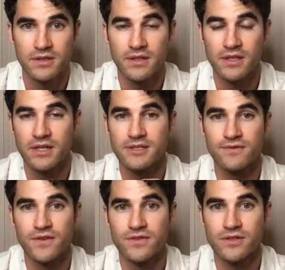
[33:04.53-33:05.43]
in the
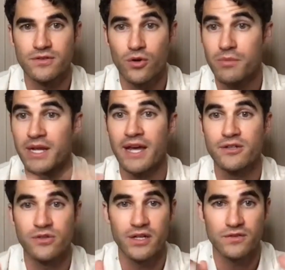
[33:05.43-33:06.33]
1950s or Manhattan
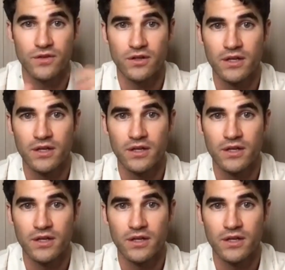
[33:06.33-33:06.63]
Transfer.